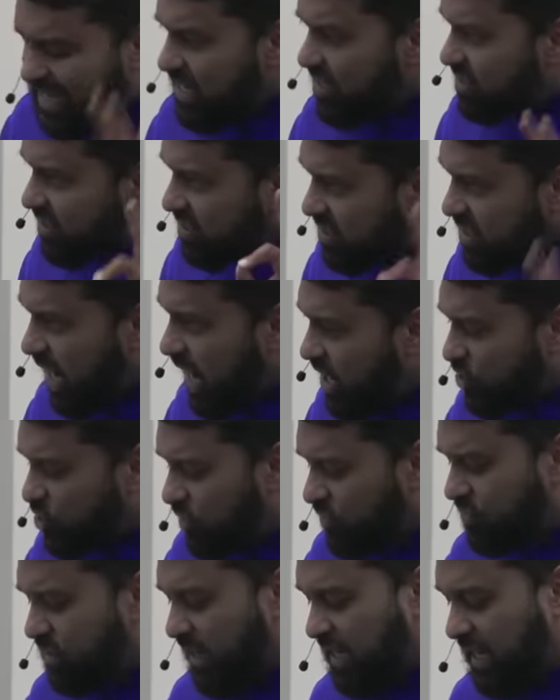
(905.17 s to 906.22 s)
stage of the
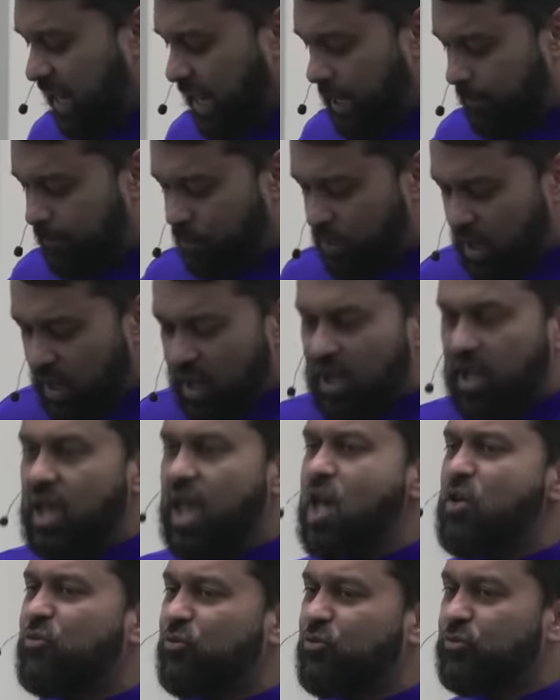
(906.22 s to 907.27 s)
game,
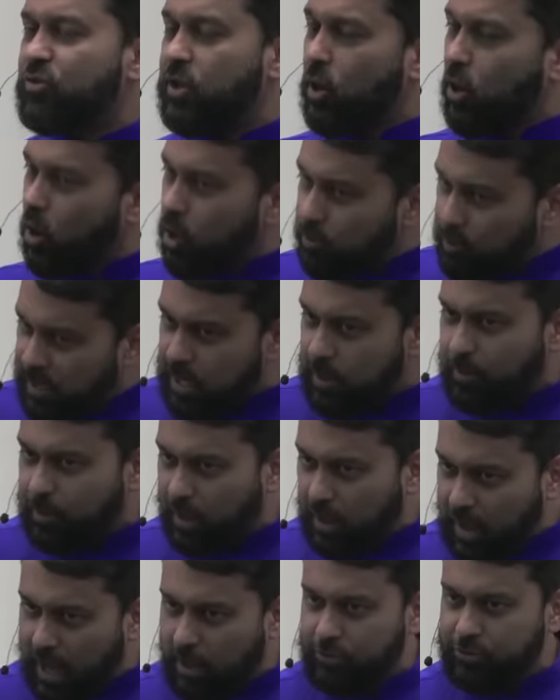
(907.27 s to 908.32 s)
if there are people
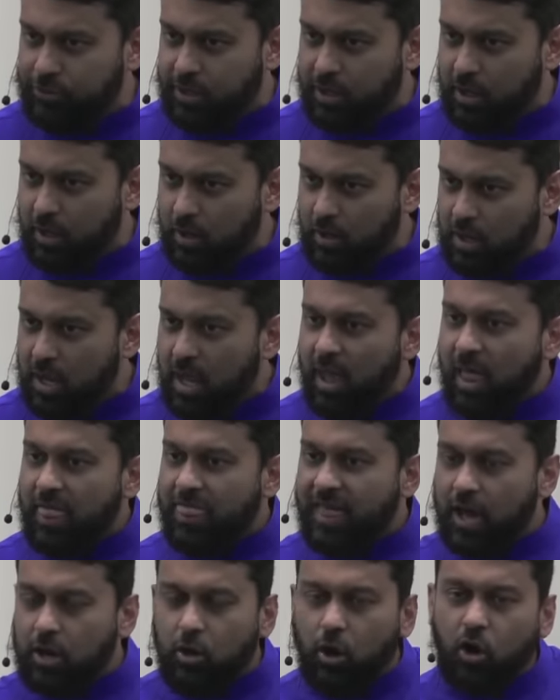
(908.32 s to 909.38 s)
out there that
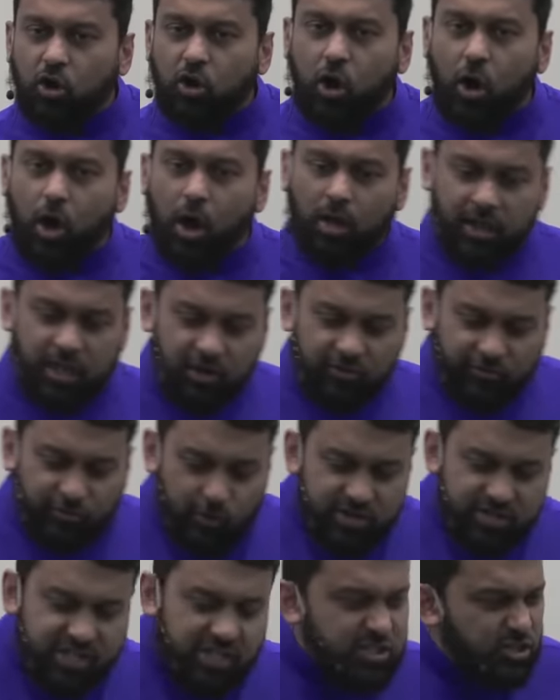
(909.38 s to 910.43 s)
are calling for
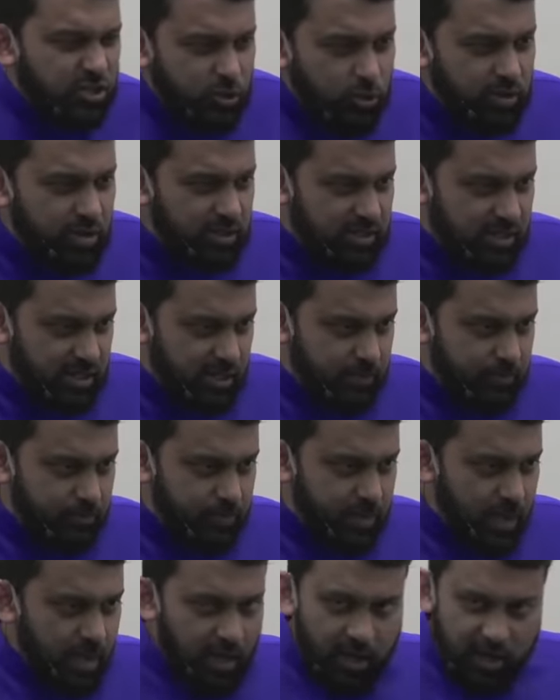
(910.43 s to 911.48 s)
disunity,
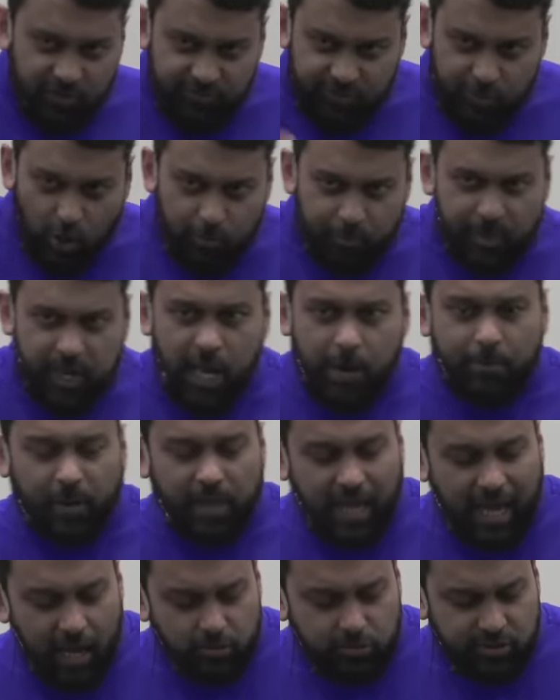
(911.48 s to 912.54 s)
if there are people
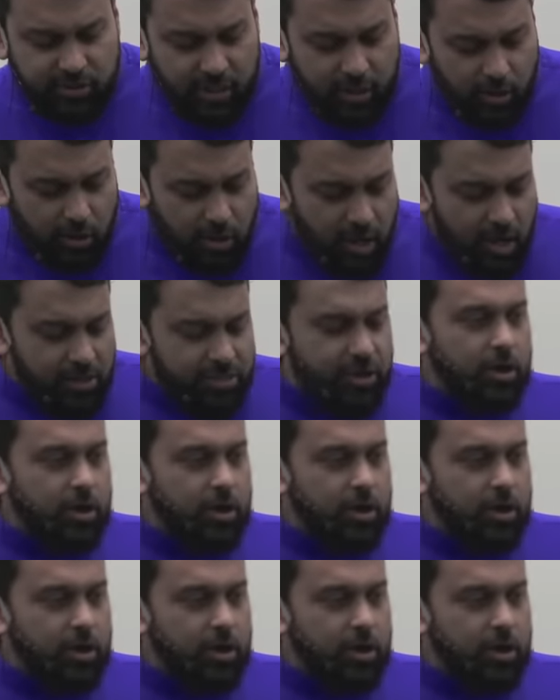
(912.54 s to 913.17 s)
out there that are